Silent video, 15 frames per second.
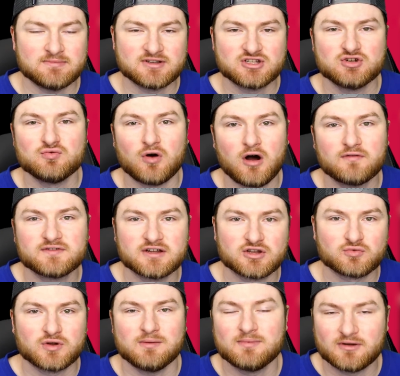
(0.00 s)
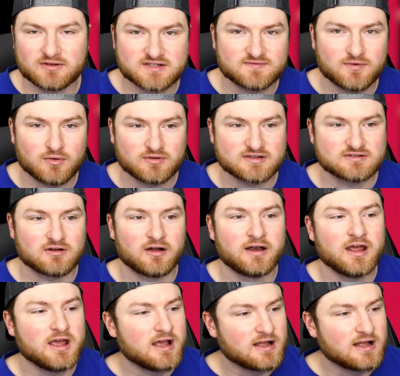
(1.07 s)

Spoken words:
and too often the rebuild is focused on,